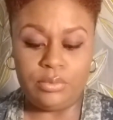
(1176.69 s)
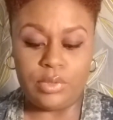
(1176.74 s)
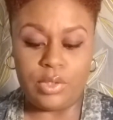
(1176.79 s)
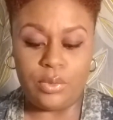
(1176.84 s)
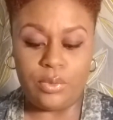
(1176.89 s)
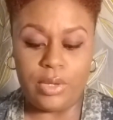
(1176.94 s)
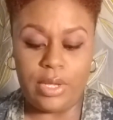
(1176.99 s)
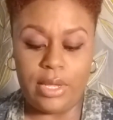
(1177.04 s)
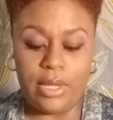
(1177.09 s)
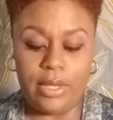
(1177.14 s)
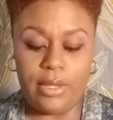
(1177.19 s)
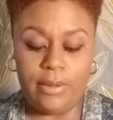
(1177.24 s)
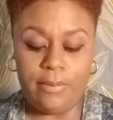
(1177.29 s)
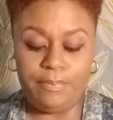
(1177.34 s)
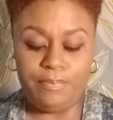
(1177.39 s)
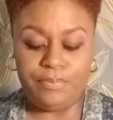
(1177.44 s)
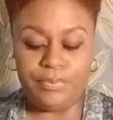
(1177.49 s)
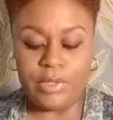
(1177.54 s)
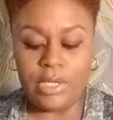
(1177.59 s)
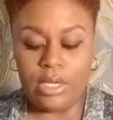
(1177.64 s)
Okay.
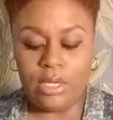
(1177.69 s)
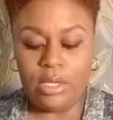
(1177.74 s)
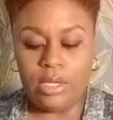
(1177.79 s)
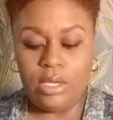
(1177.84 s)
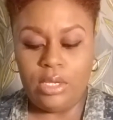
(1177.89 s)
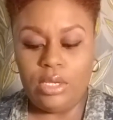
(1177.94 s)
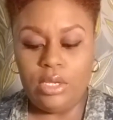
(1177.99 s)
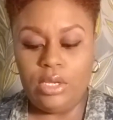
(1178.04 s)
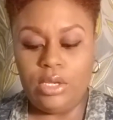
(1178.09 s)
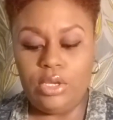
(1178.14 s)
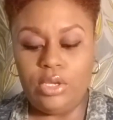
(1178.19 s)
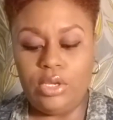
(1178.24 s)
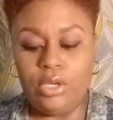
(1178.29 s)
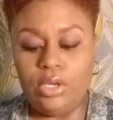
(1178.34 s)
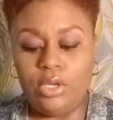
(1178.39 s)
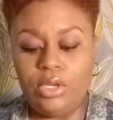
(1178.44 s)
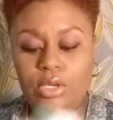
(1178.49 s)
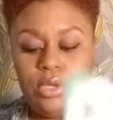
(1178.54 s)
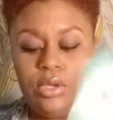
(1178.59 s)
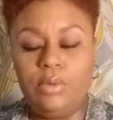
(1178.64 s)

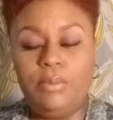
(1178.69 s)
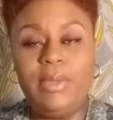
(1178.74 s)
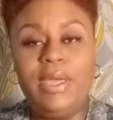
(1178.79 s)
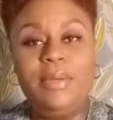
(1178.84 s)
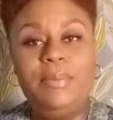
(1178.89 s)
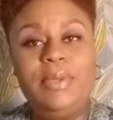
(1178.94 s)
You may